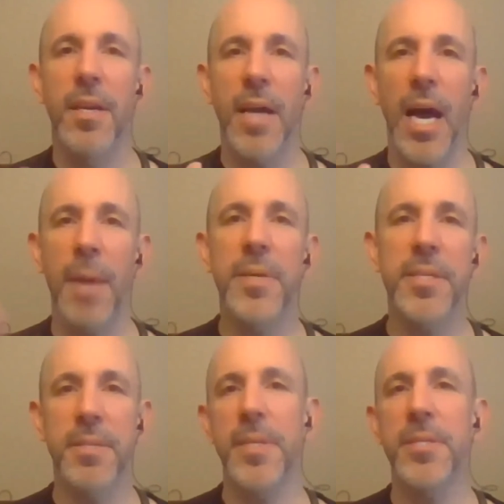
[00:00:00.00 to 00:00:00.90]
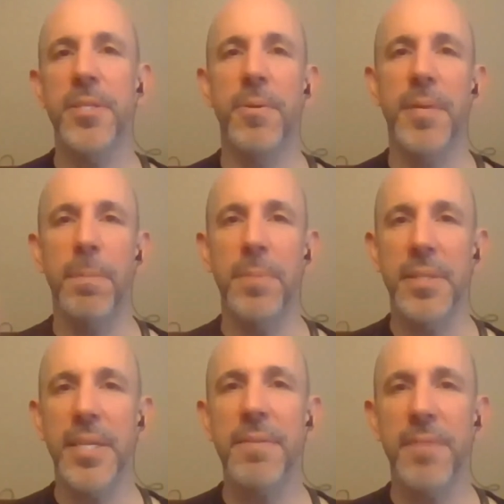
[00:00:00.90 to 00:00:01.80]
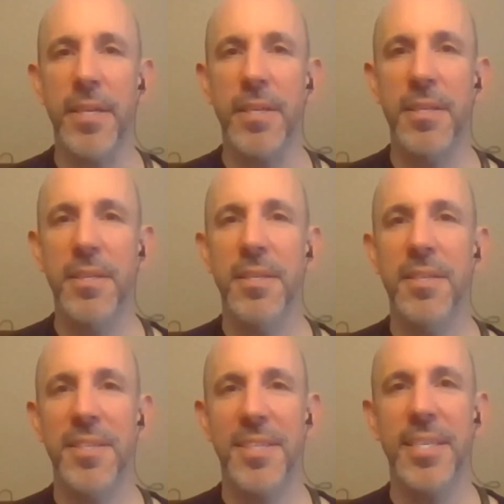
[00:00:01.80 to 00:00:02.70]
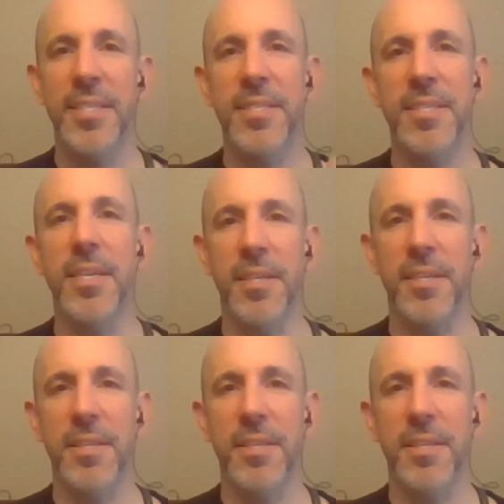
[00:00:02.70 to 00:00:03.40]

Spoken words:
I'm going to submit to you that believing is seeing.